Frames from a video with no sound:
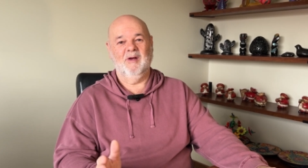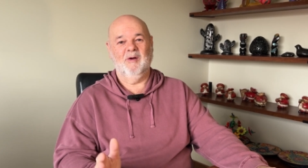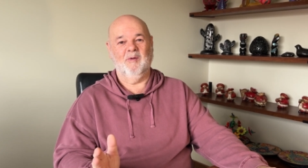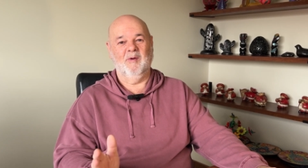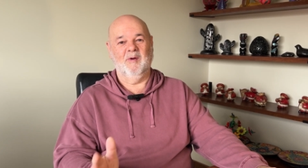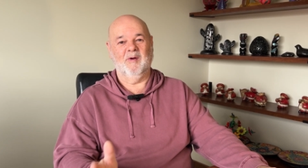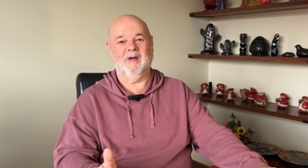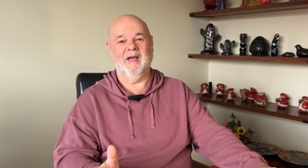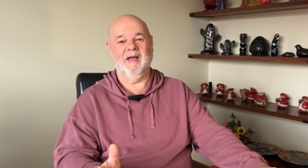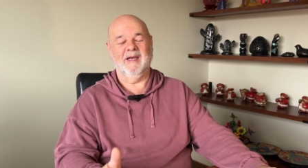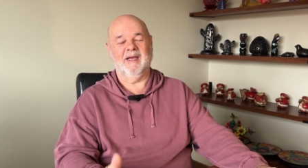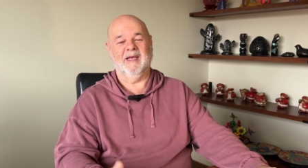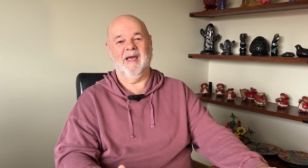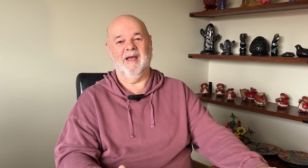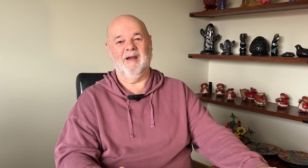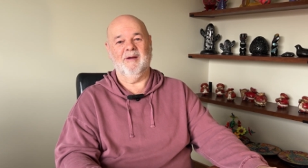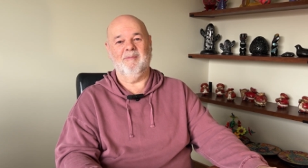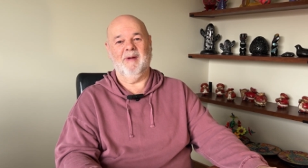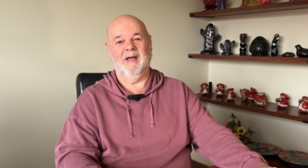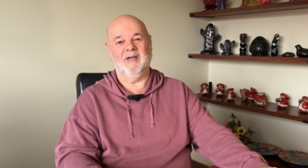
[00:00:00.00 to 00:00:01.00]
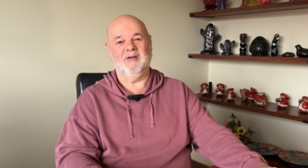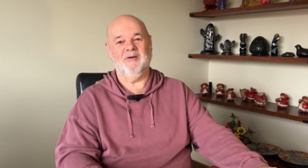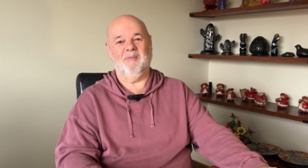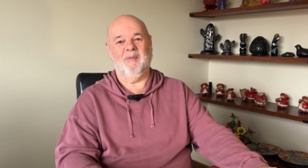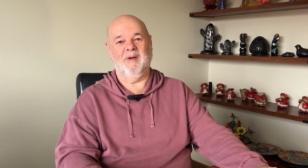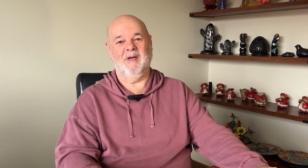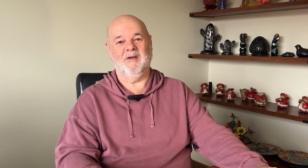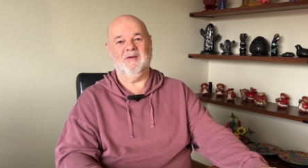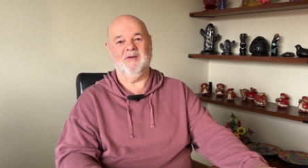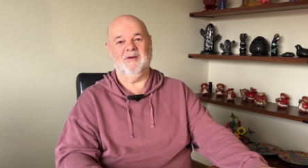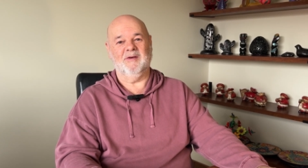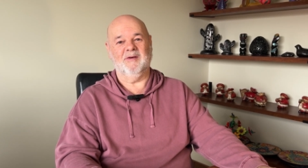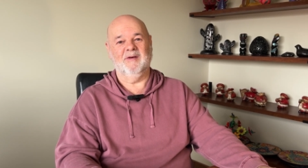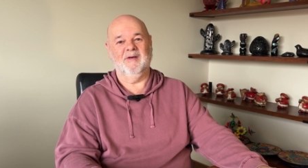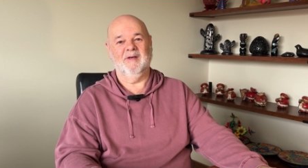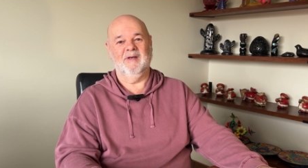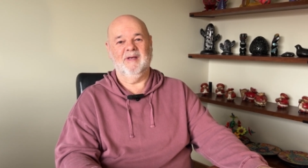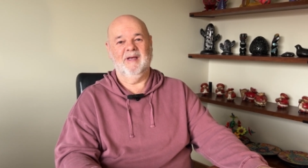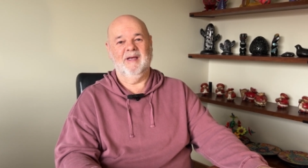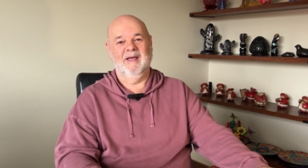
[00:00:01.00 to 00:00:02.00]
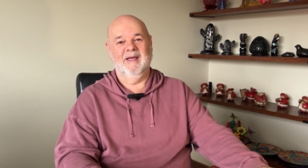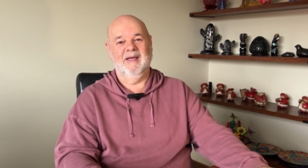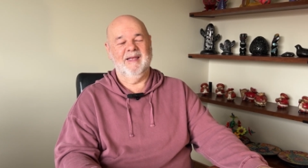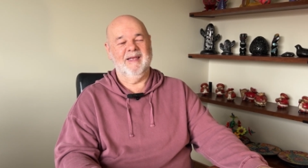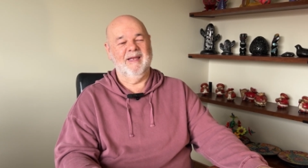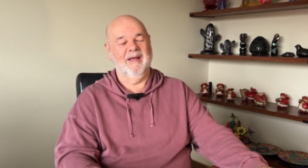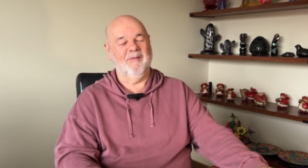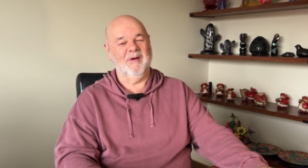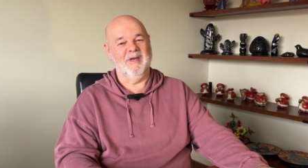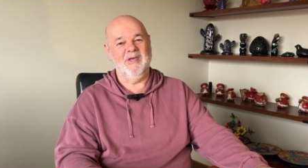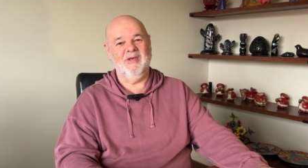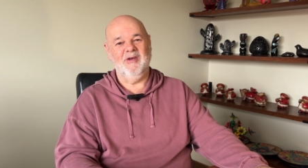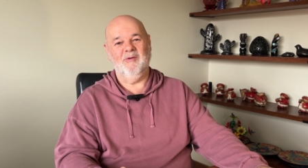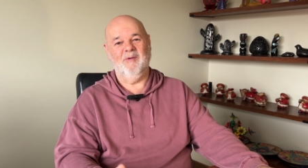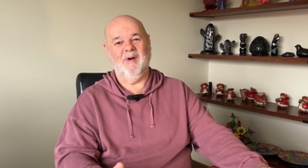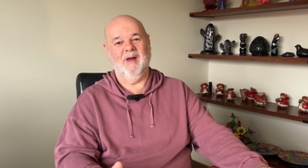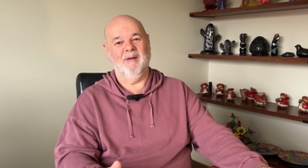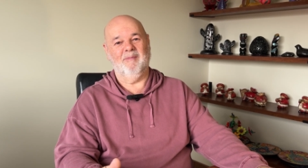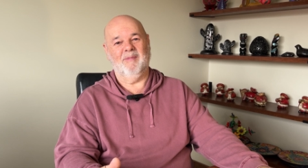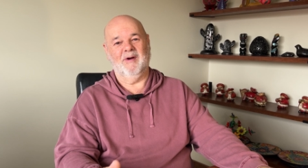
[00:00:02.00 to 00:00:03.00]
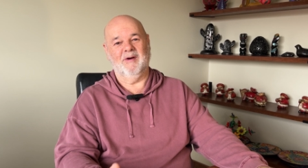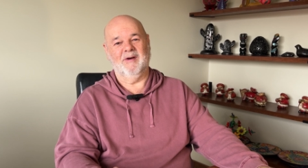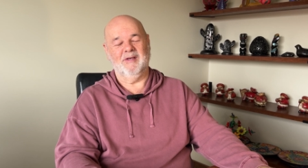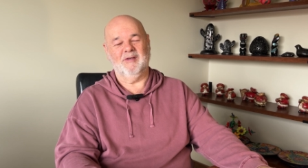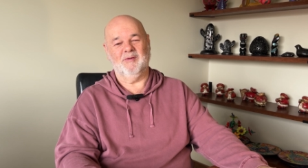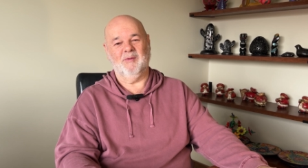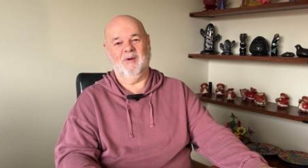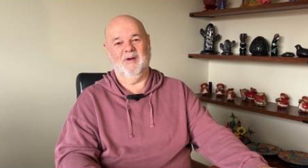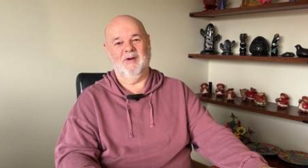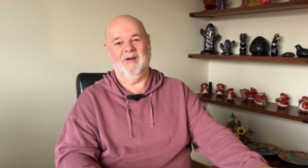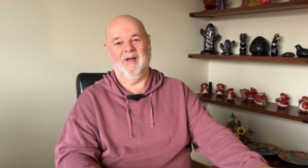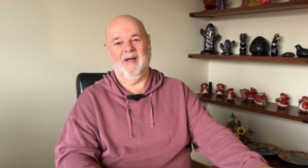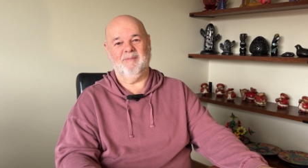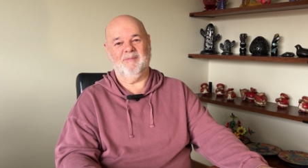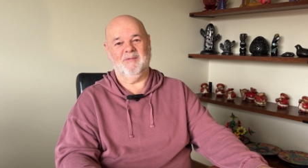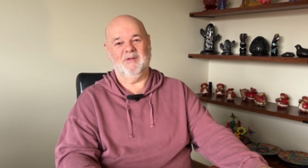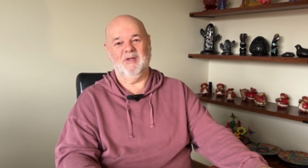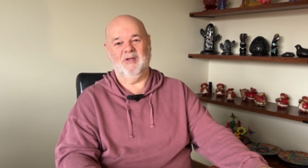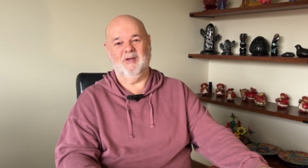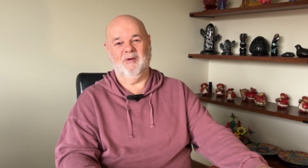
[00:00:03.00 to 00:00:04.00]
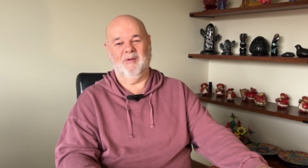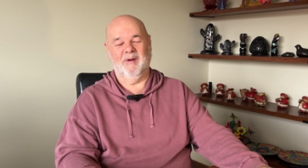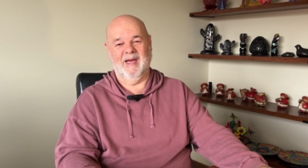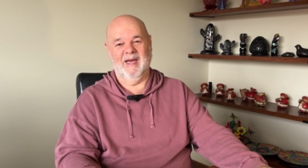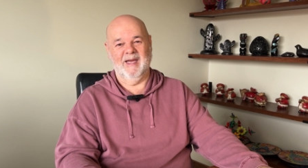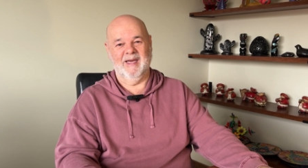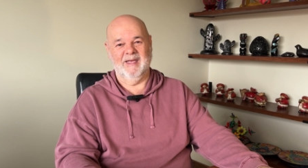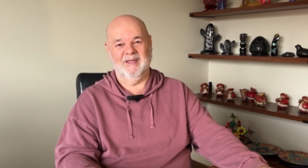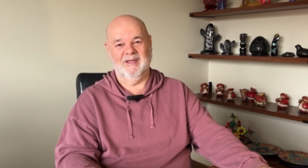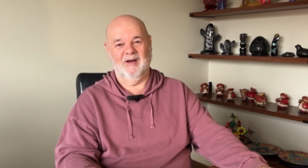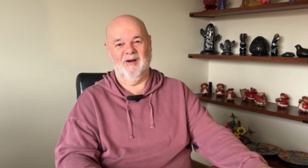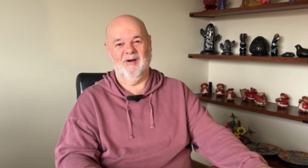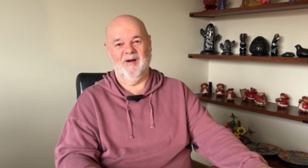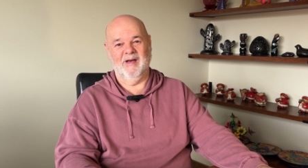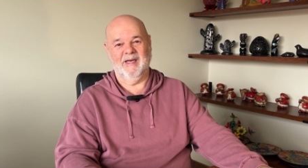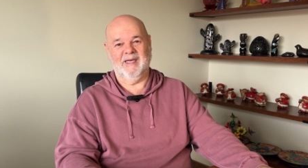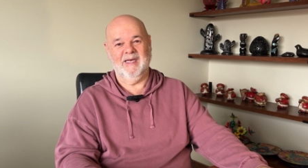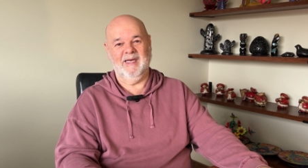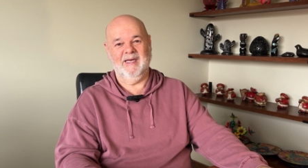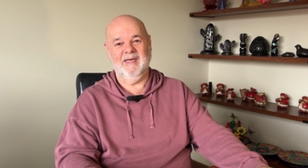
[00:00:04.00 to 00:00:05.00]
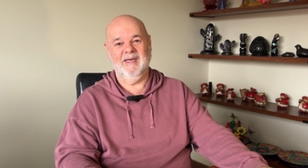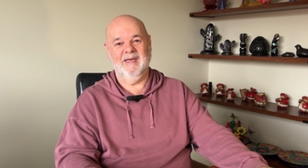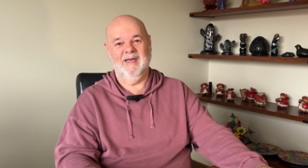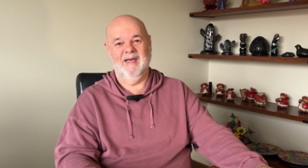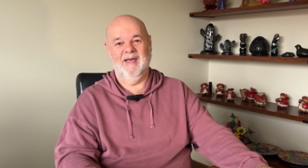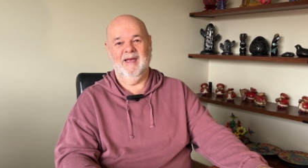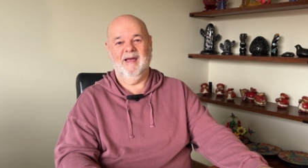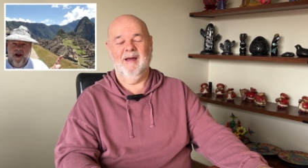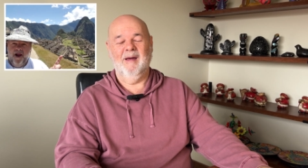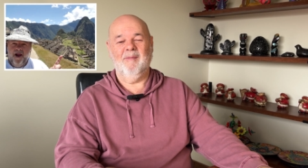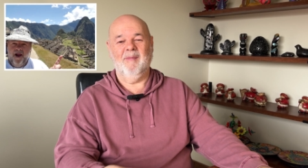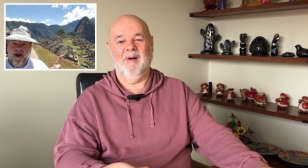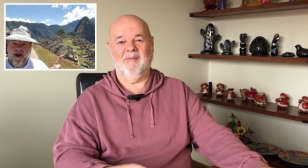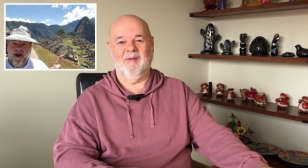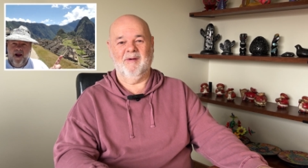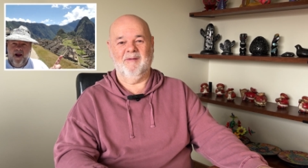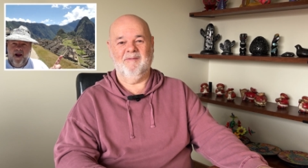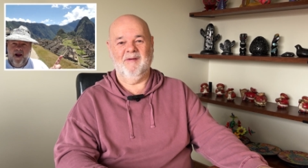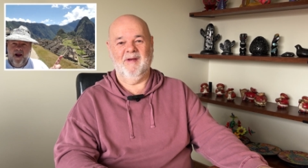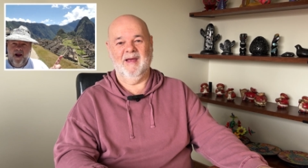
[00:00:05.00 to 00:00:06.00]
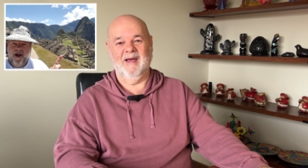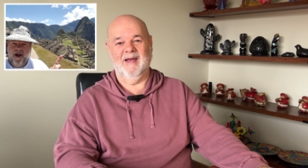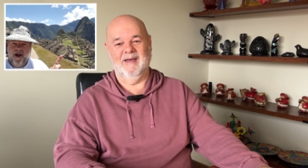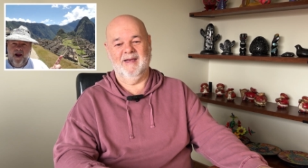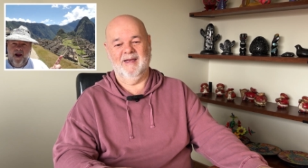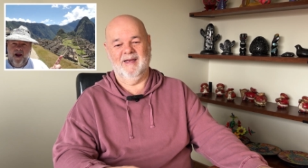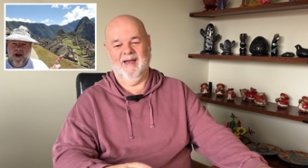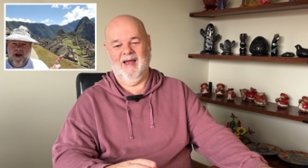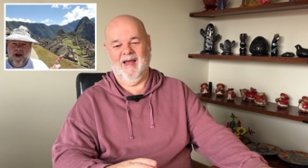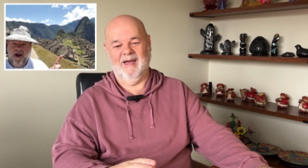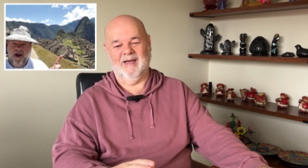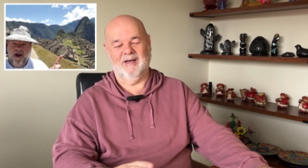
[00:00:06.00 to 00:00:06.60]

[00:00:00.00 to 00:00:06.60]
We were going to go to Machu Picchu. Now, we knew our bodies weren't up to doing any of the hiking, but we found a